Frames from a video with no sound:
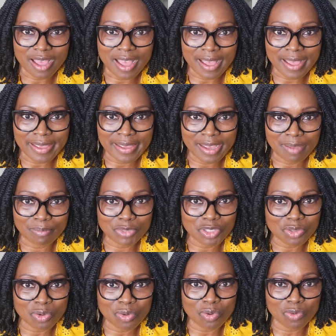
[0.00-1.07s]
I am
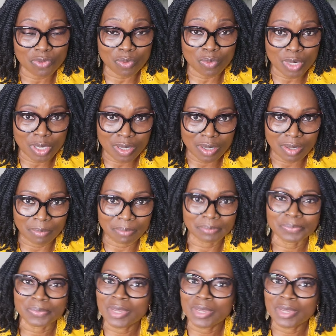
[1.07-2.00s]
so overwhelmed.